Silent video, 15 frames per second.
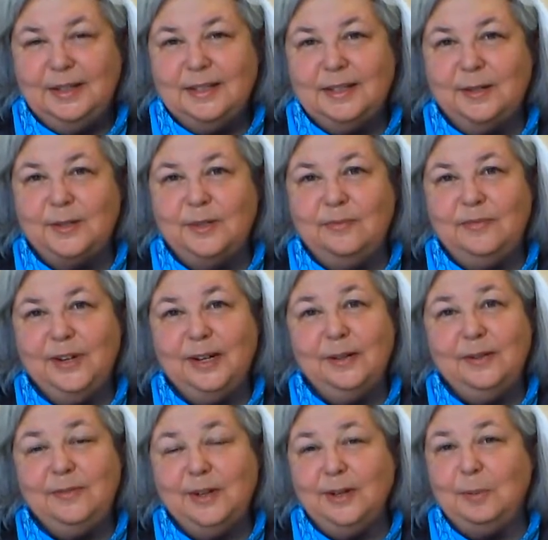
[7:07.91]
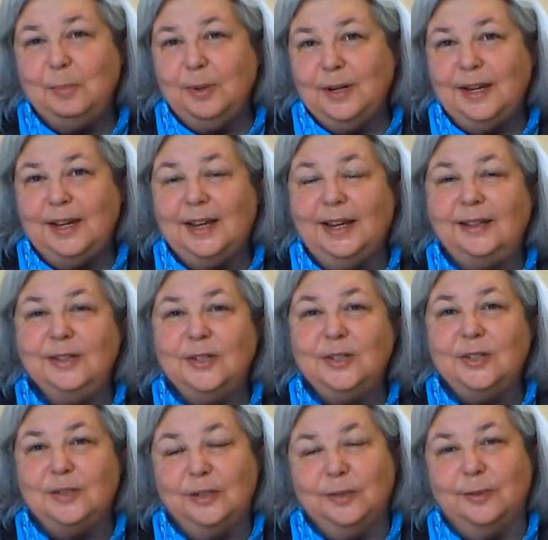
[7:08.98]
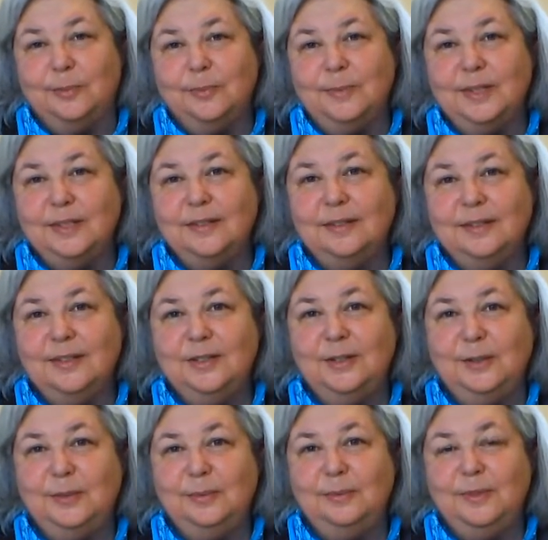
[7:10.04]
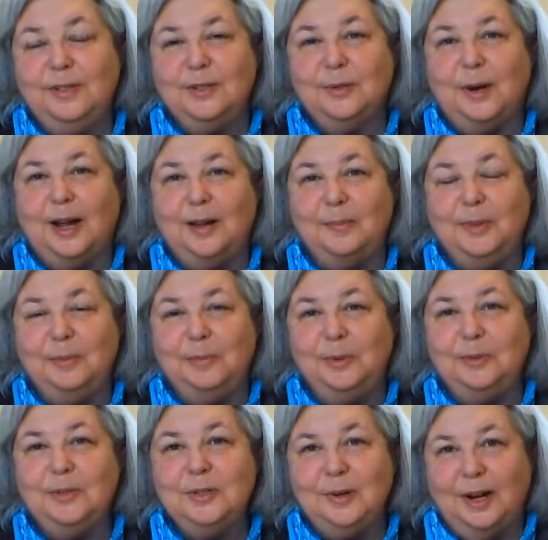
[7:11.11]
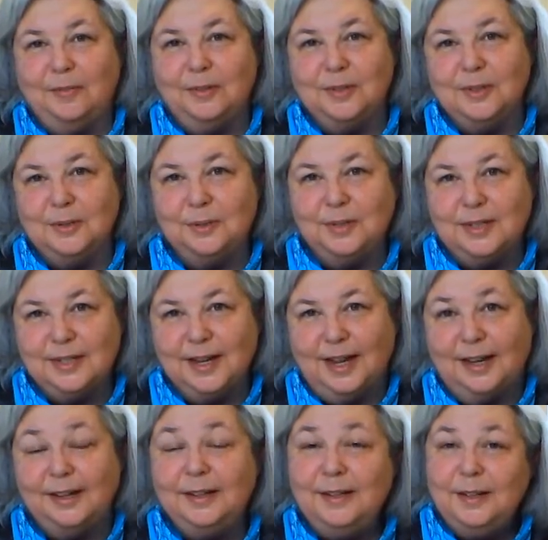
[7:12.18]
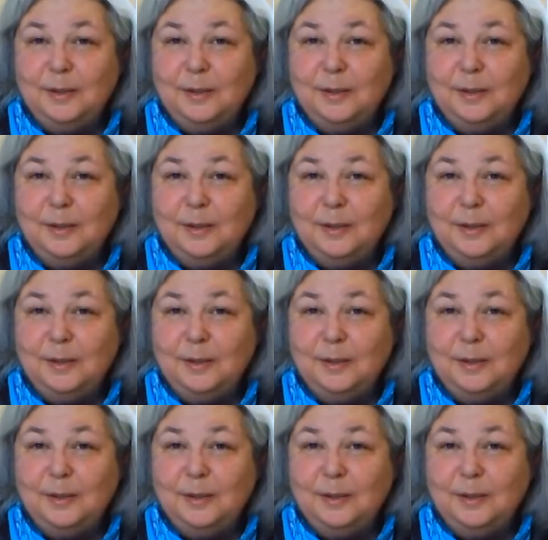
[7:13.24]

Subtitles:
So some very, very pretty ancient terms to describe the moon's travels through the sky,